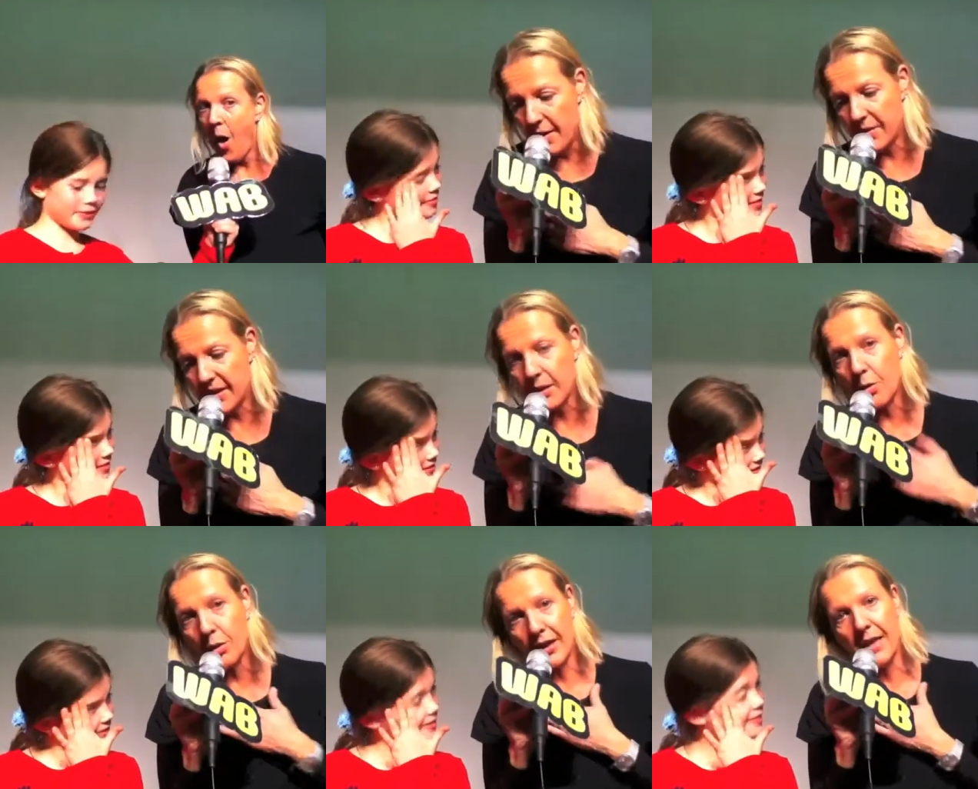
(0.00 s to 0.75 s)
Speaker 1: Miss
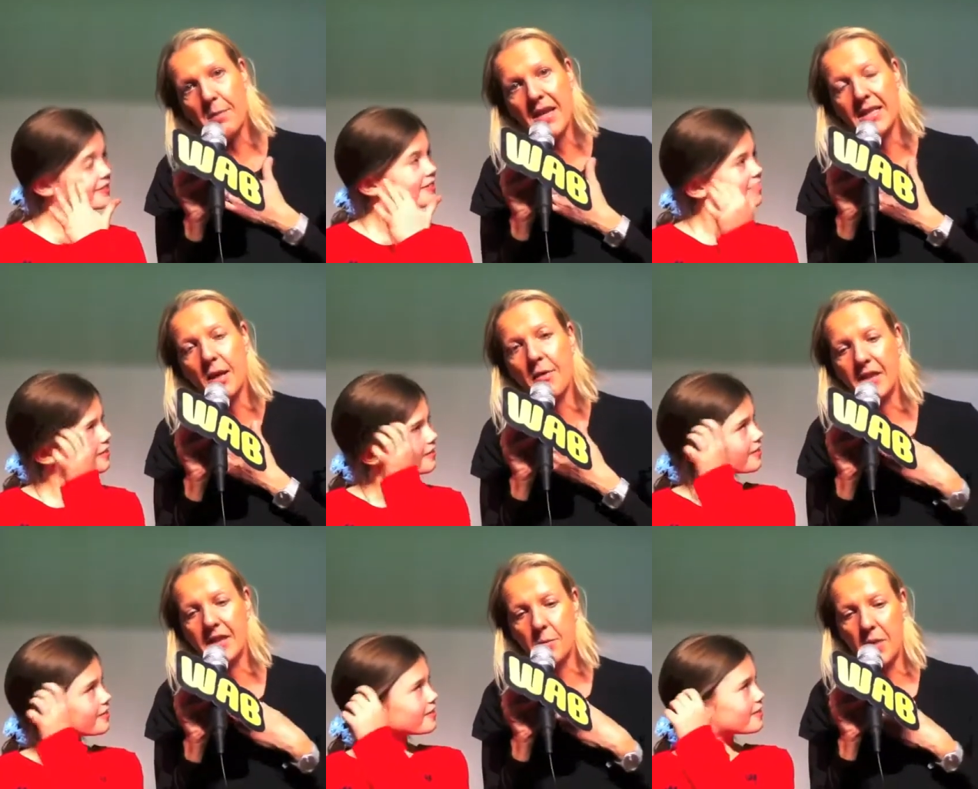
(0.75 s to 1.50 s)
Goldie, myself,
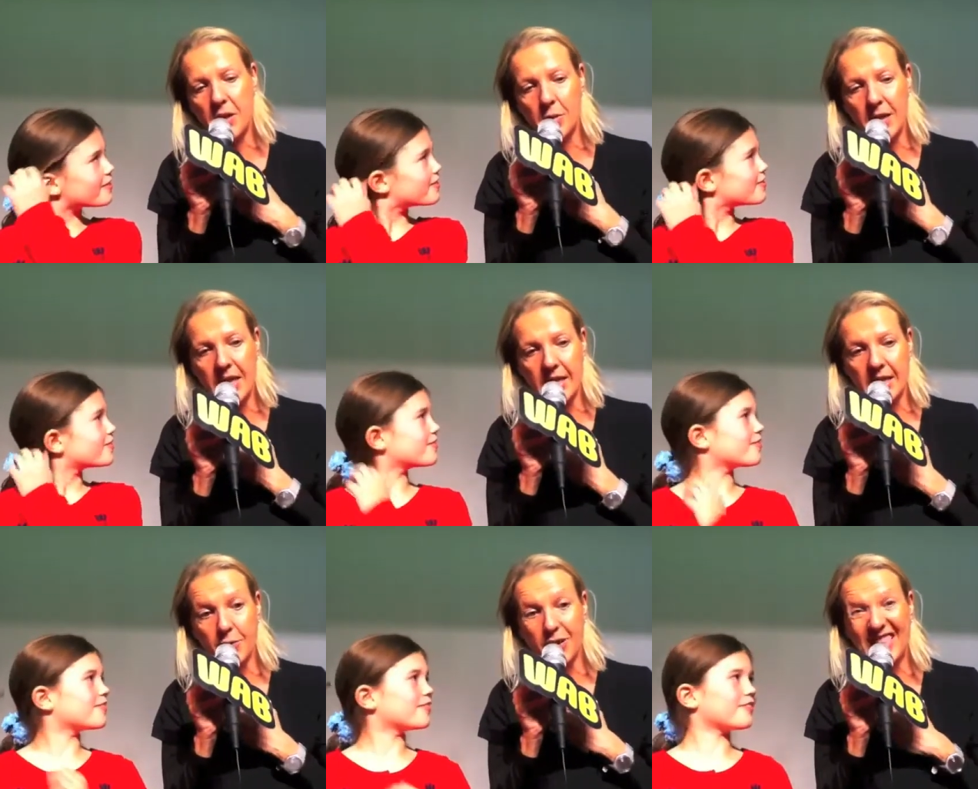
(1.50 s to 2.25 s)
has been doing this
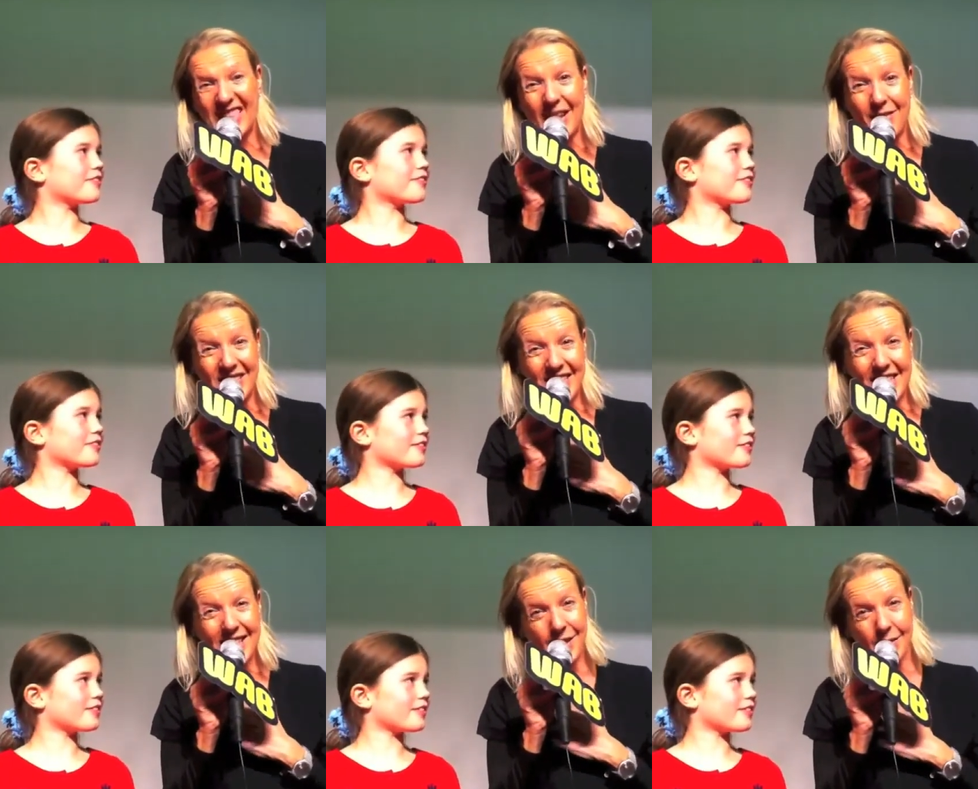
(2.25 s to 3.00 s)
for
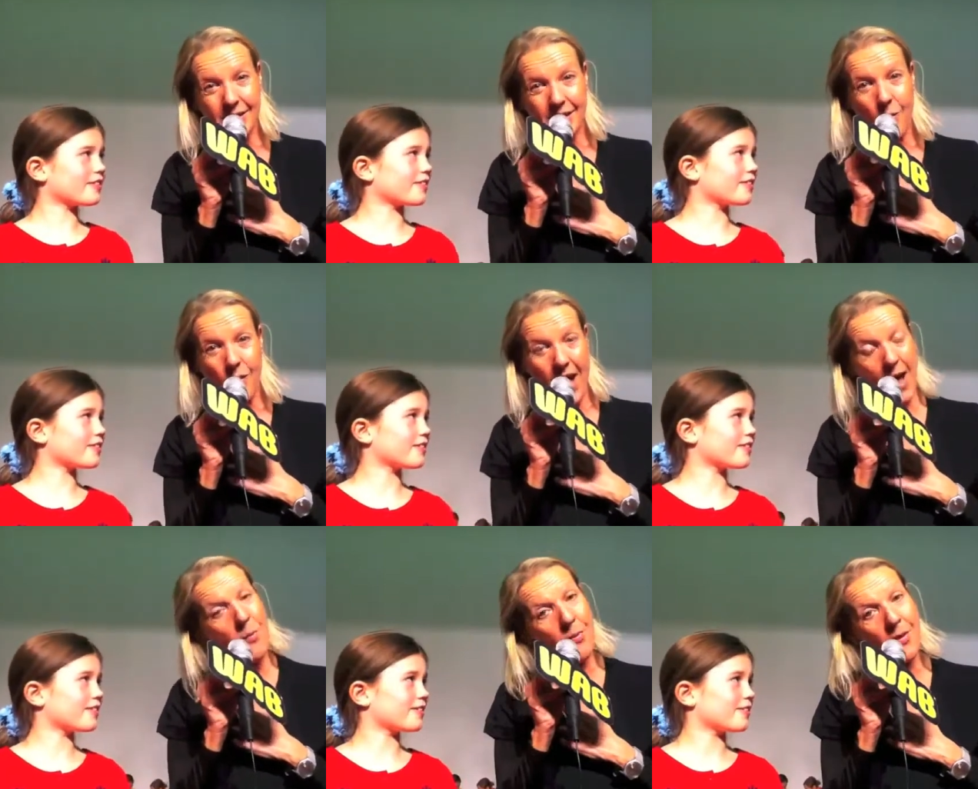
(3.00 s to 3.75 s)
17 years at
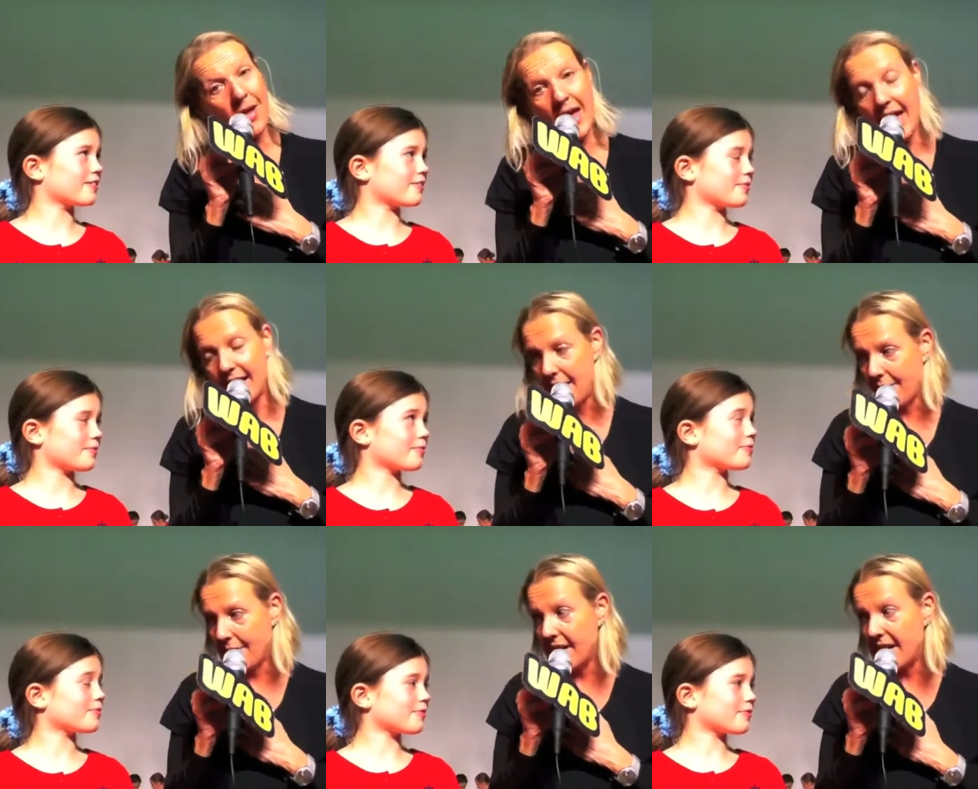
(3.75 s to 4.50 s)
WAB, and
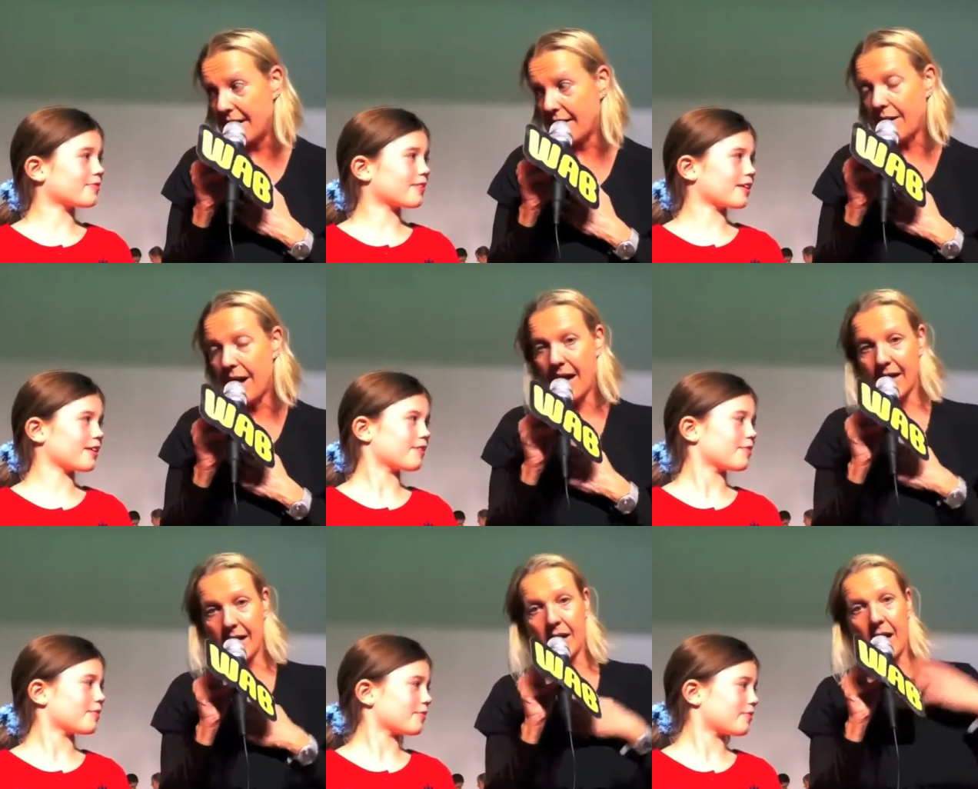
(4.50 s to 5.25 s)
every year
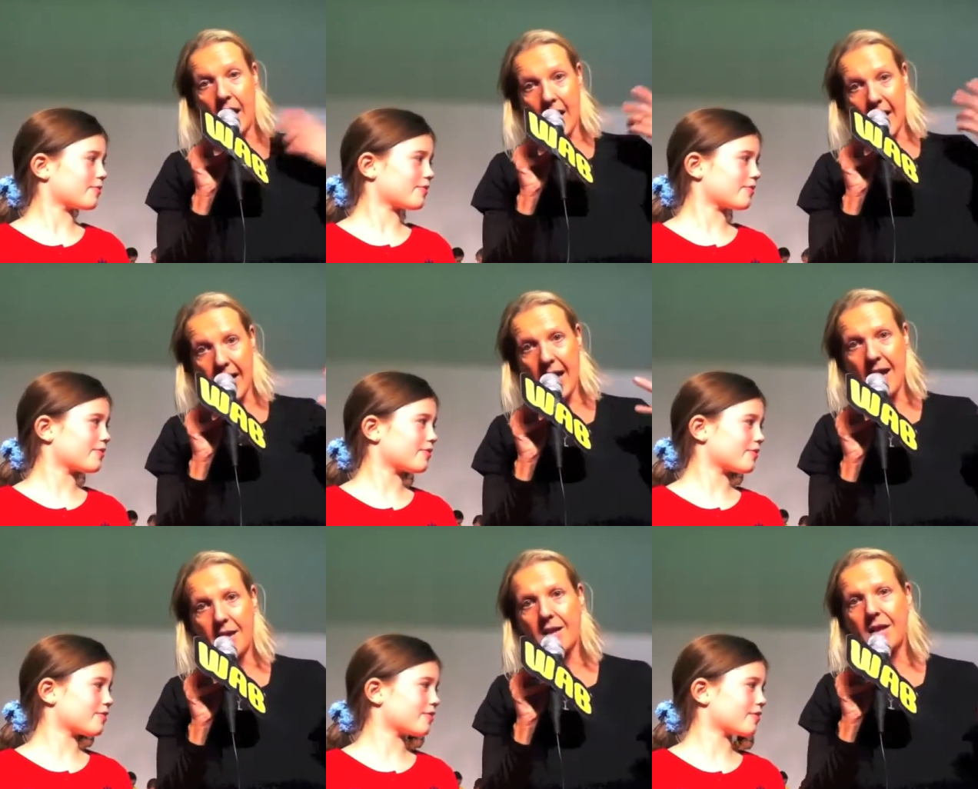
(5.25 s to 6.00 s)
I, I
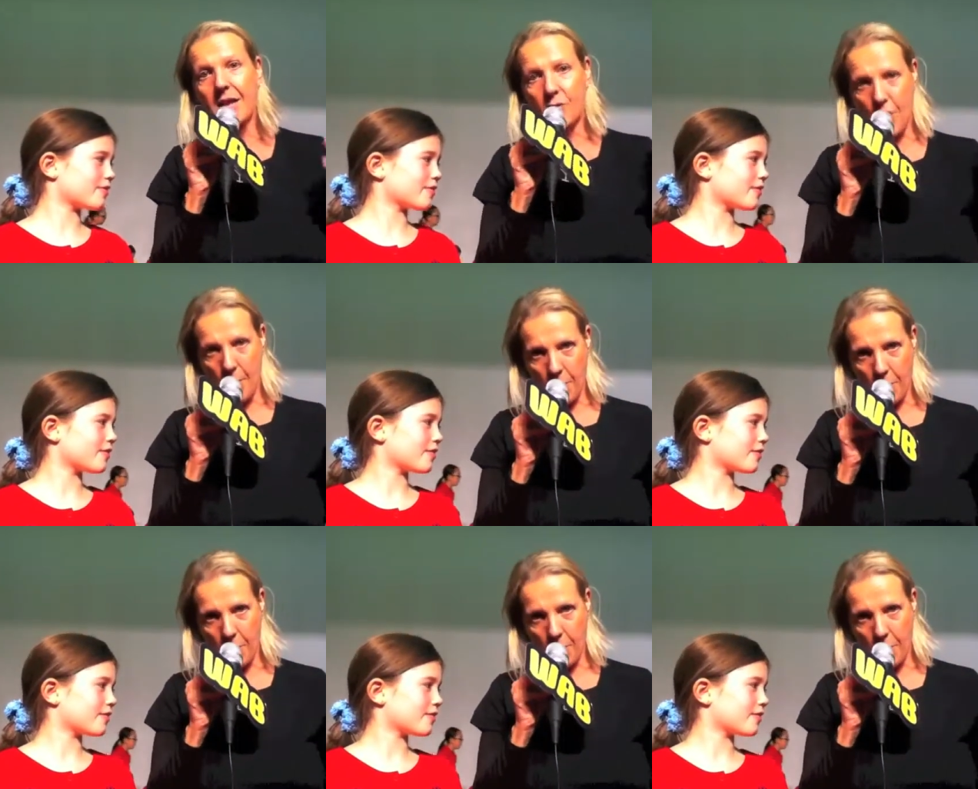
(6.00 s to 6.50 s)
head the drama